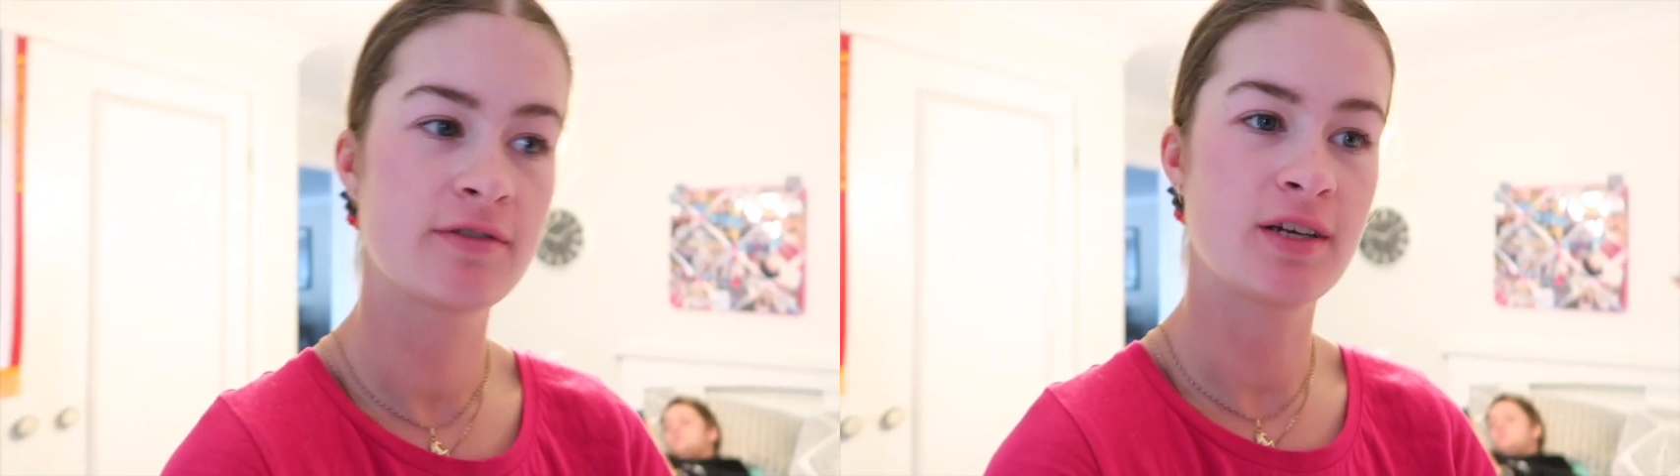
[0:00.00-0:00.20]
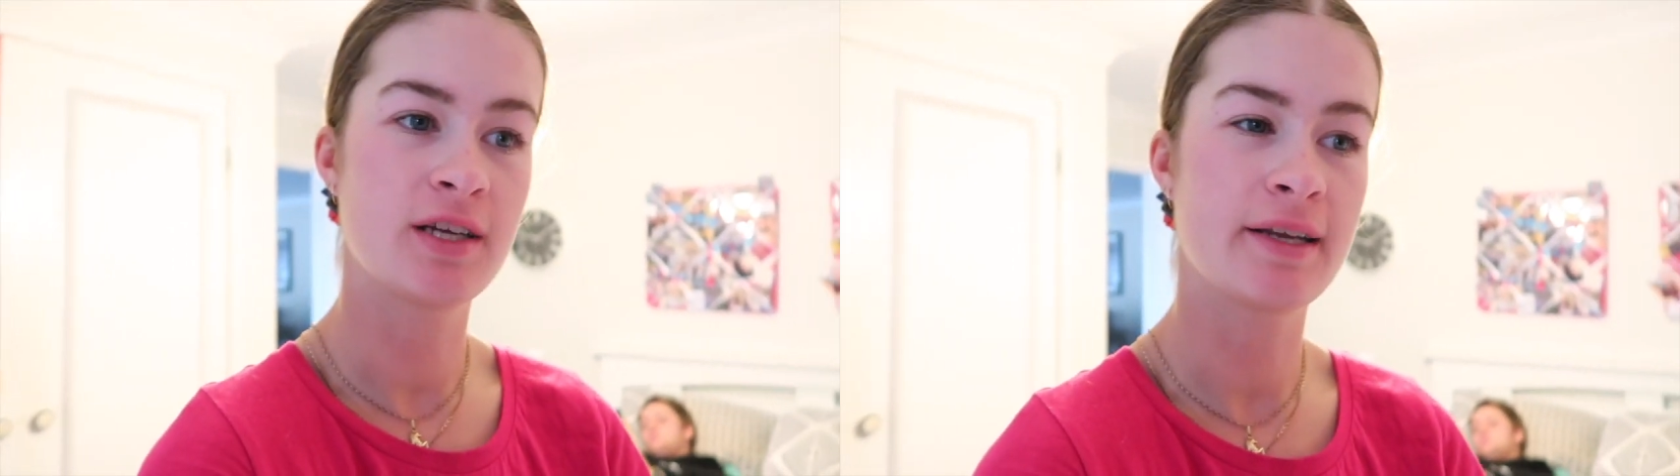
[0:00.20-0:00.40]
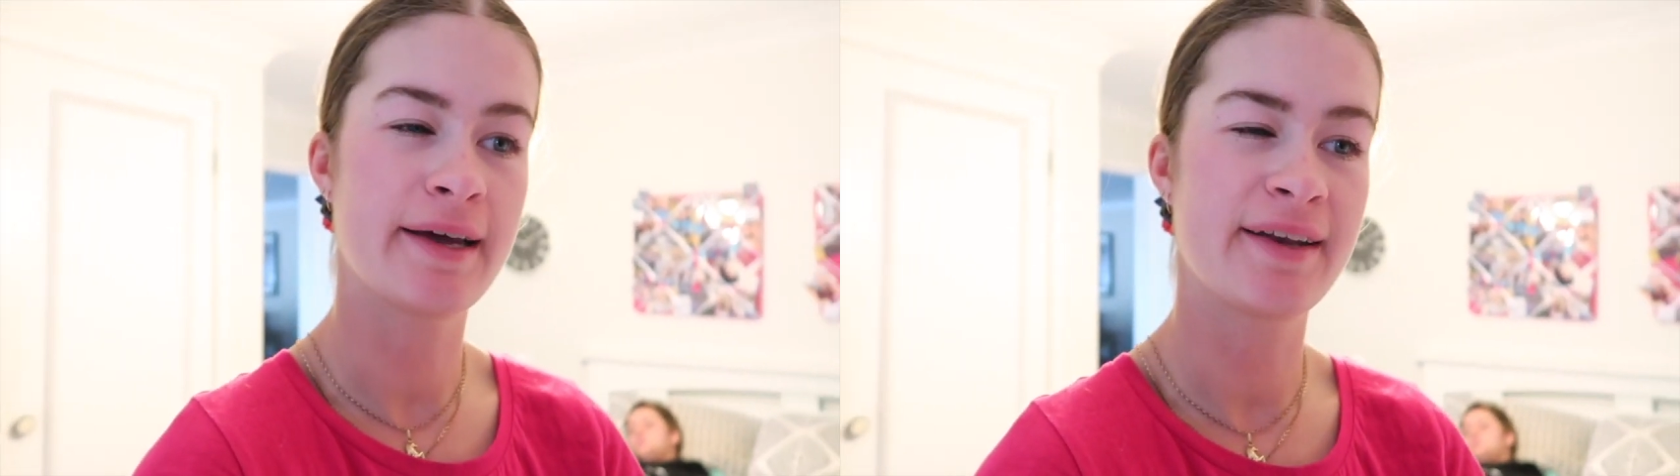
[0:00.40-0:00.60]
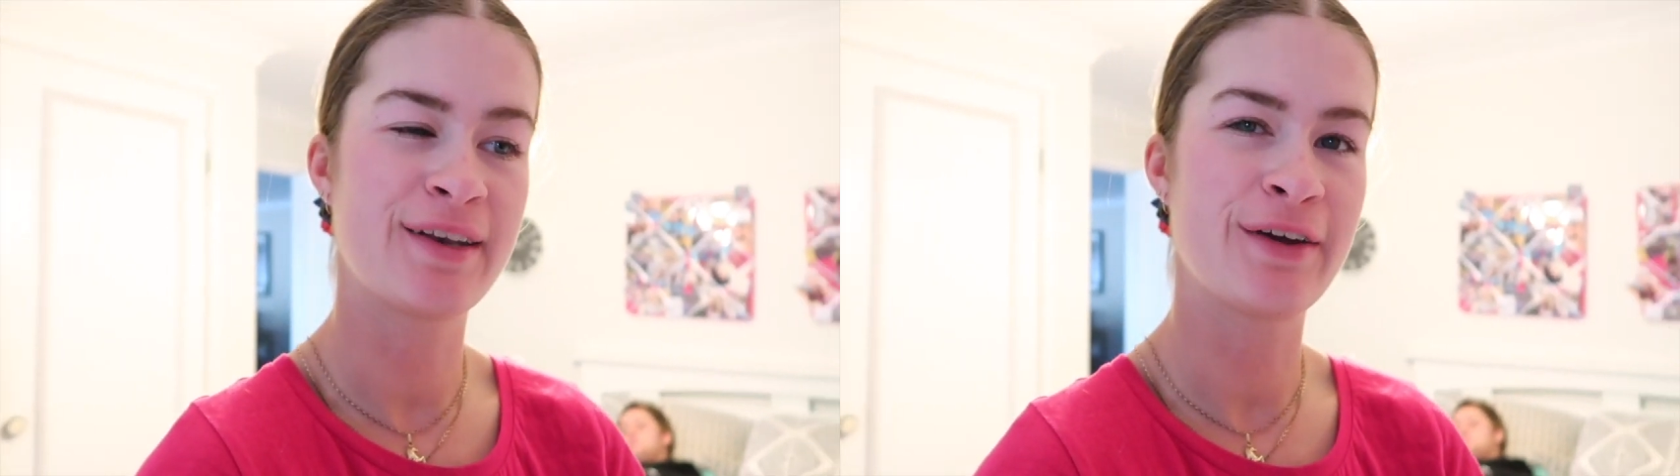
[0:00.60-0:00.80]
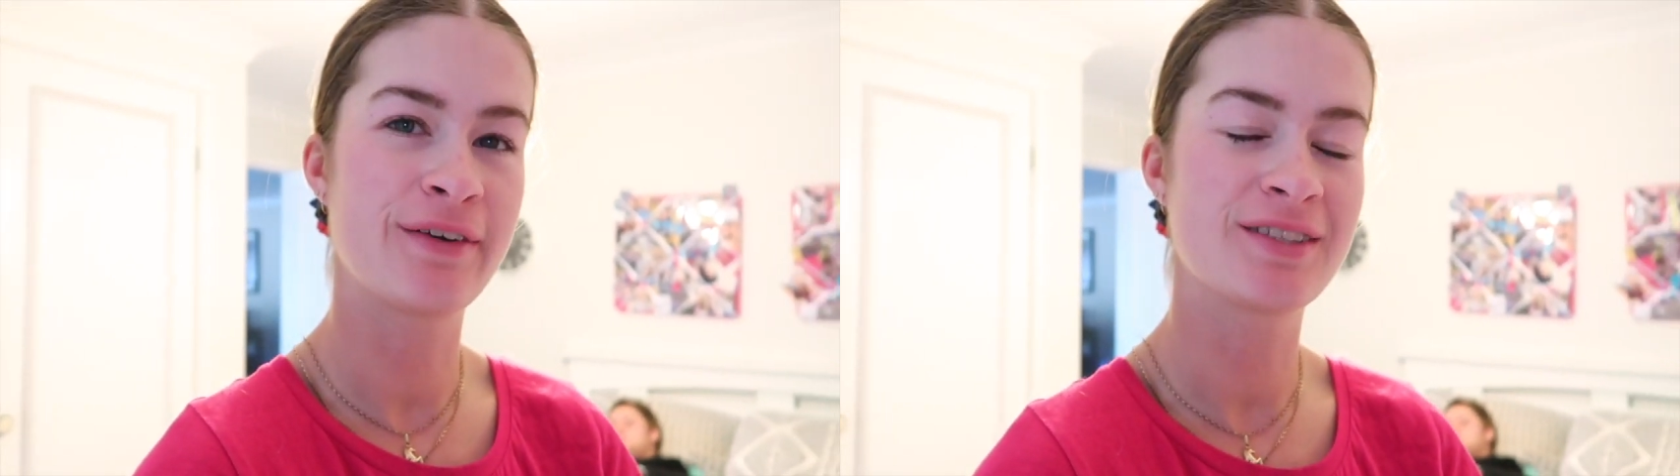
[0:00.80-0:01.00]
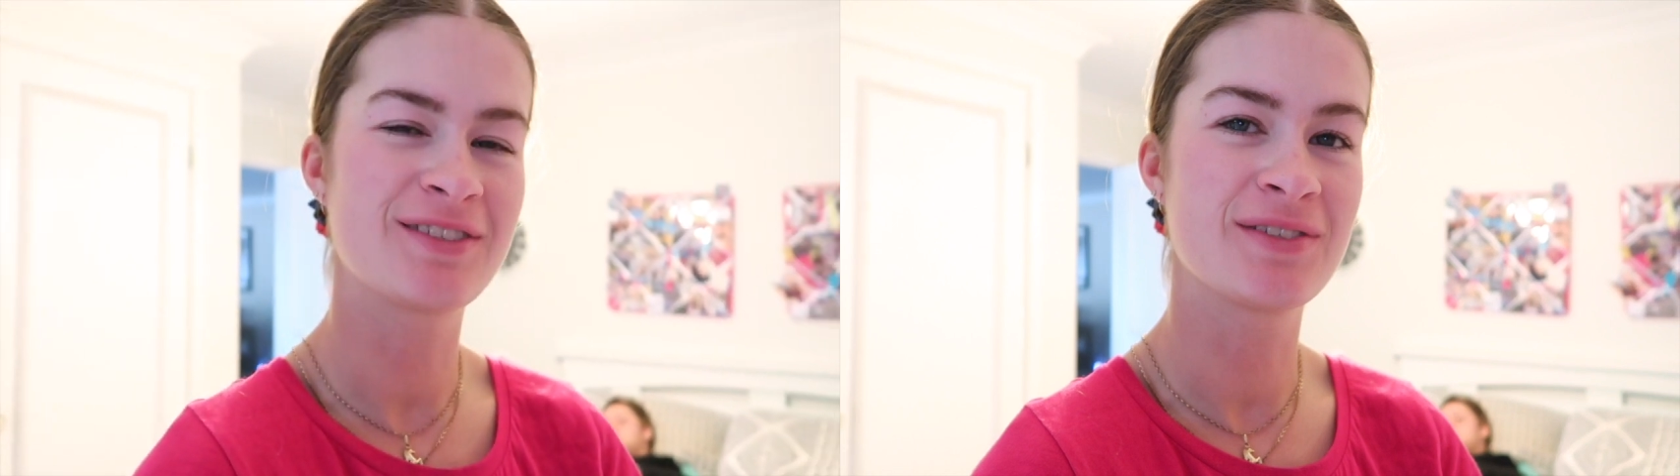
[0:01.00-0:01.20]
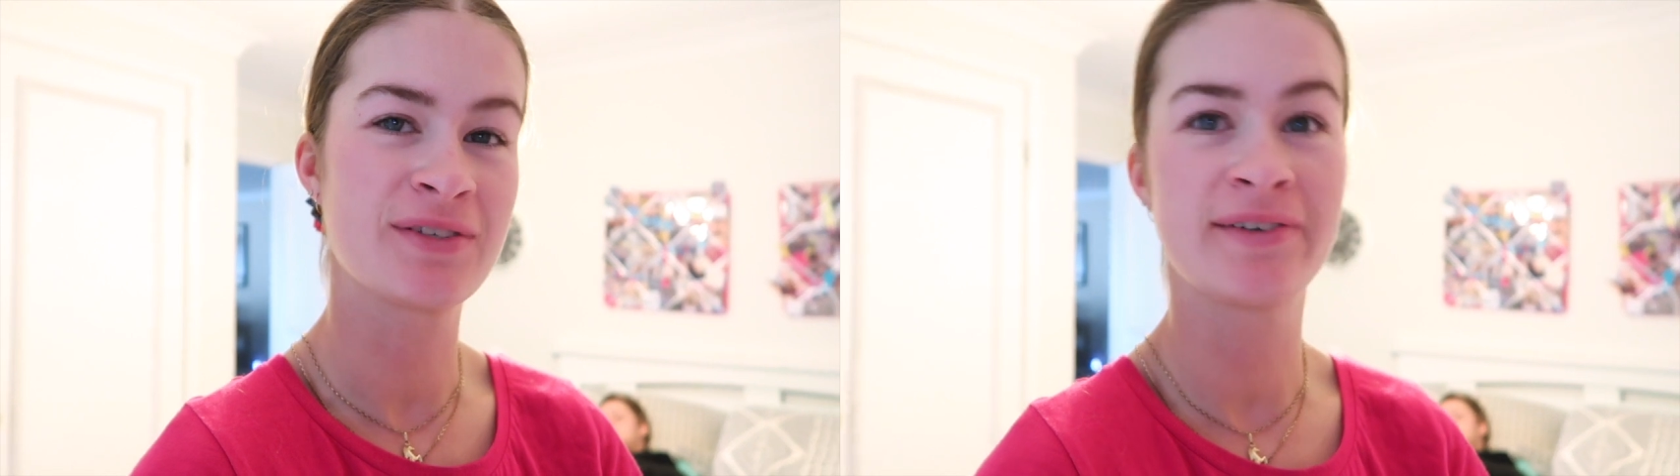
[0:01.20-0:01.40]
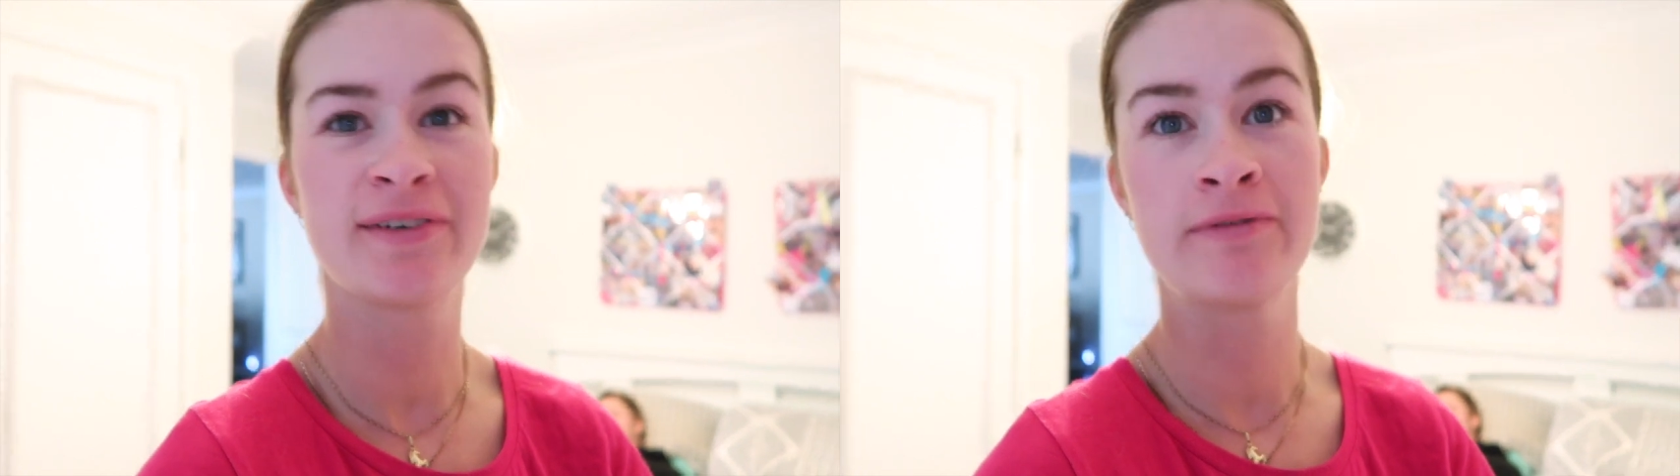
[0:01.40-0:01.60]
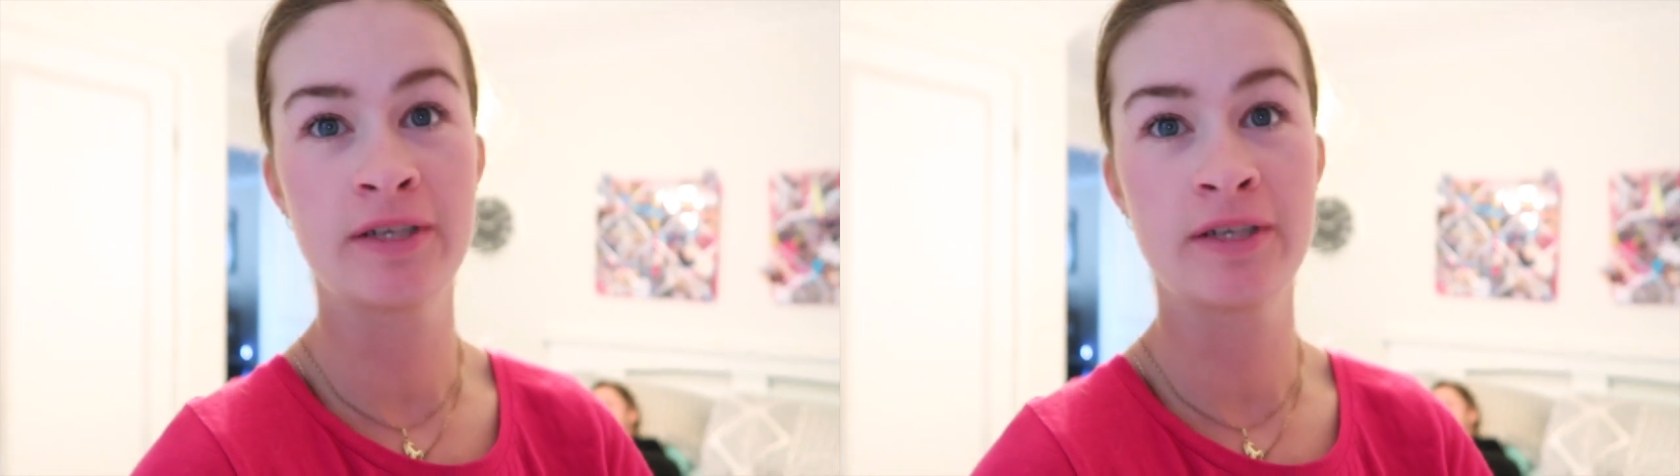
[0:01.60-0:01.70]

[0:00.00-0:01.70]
and had no issues at all,